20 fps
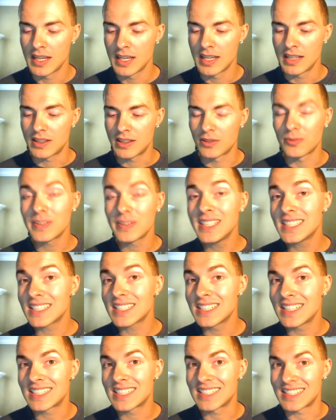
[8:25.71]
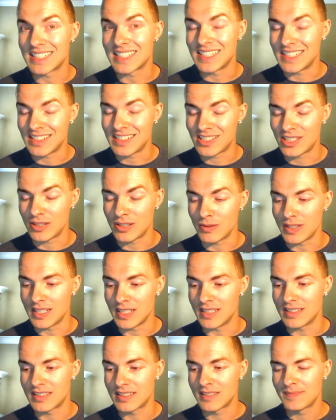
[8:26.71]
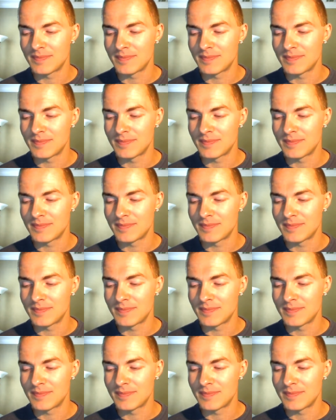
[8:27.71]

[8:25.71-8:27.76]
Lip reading: The reason this is an issue is,